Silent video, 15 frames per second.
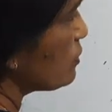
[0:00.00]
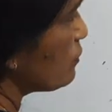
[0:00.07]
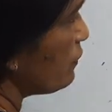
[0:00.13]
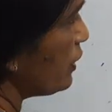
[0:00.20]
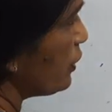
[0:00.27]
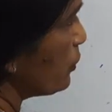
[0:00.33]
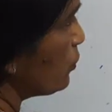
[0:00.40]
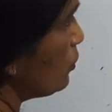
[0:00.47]

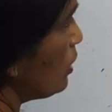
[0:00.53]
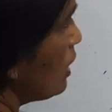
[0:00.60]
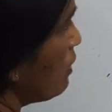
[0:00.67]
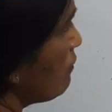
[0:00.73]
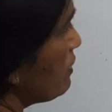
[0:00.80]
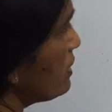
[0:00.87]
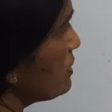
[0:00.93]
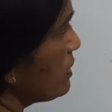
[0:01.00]
video
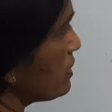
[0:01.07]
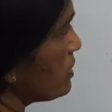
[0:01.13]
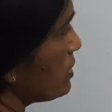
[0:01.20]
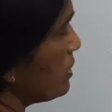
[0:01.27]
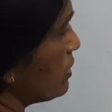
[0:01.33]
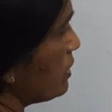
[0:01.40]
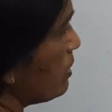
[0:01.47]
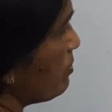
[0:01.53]
we'll
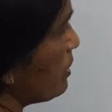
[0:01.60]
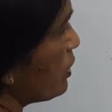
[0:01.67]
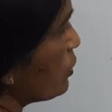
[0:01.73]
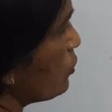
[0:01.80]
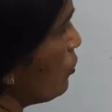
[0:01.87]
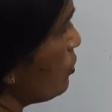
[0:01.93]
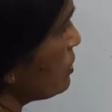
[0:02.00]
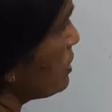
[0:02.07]
just come
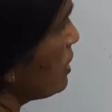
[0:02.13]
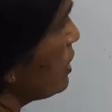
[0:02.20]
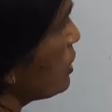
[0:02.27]
across